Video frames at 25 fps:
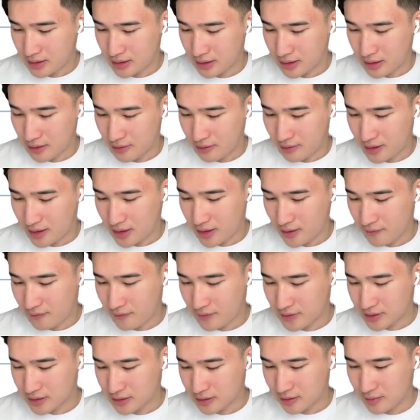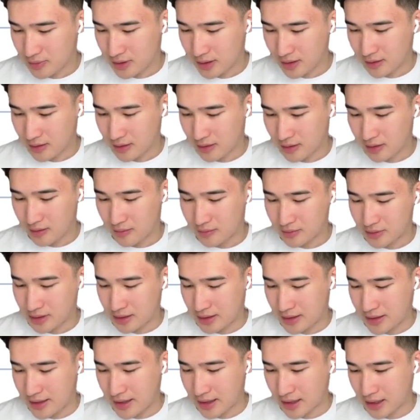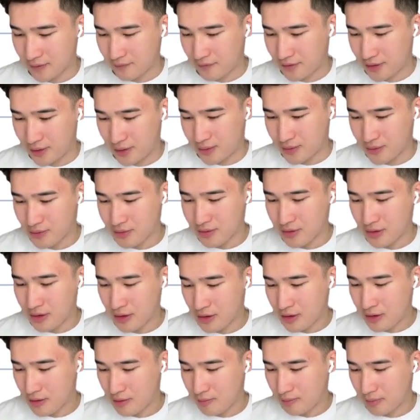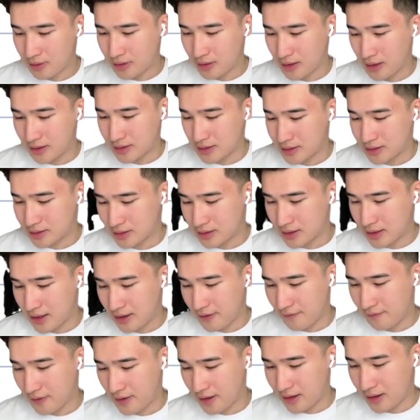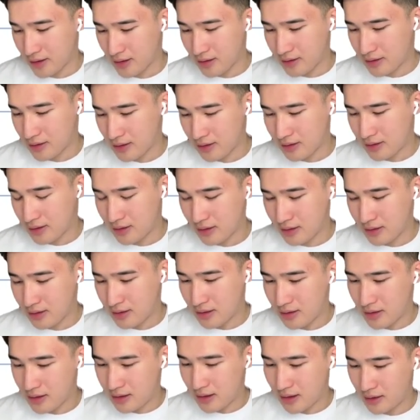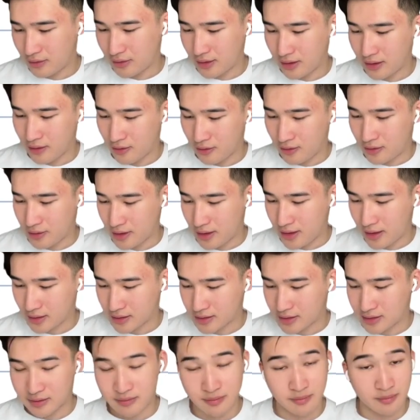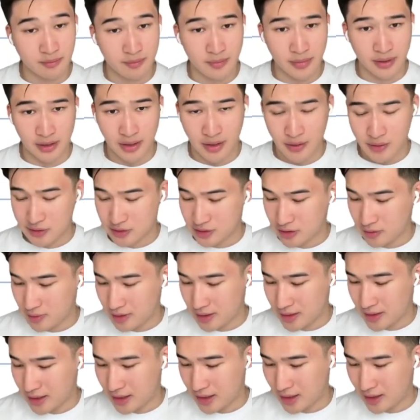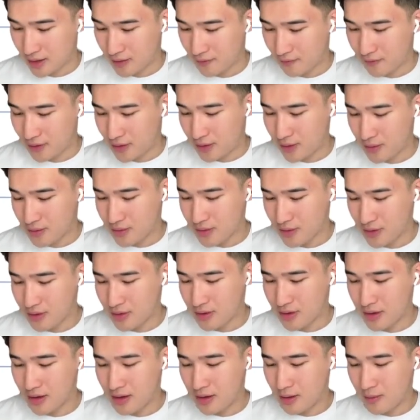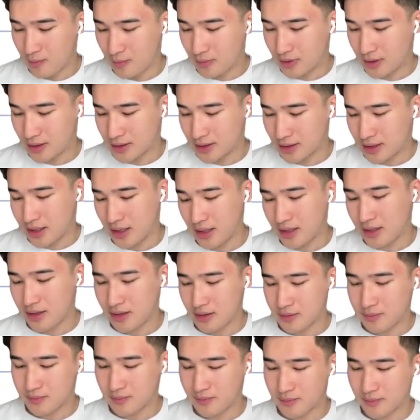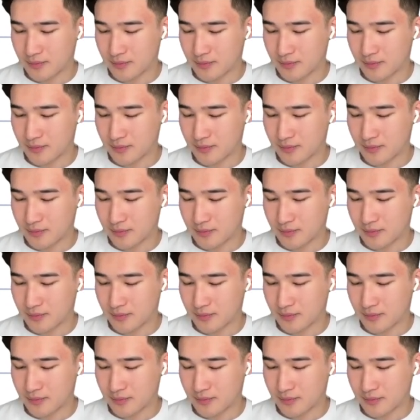and then our f is going to become negative u plus fa, and then our x below is going to be negative u plus a.